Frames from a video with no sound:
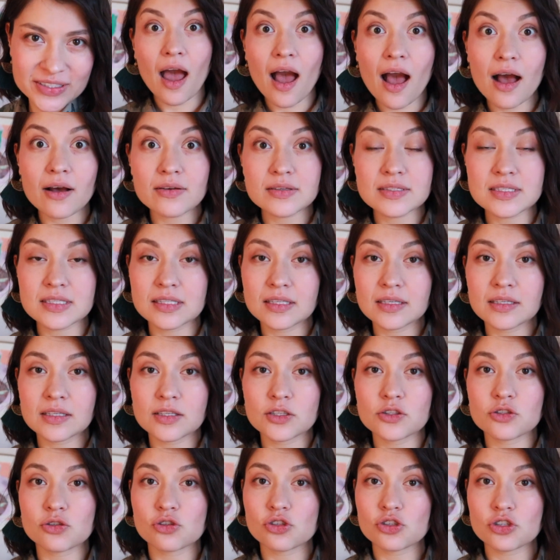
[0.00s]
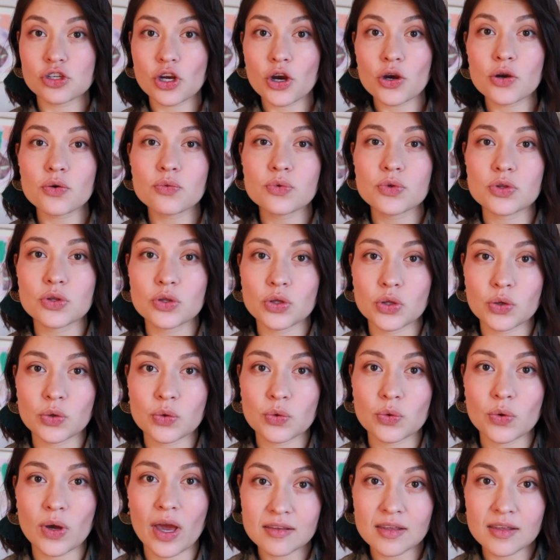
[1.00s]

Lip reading: I was thinking to share with you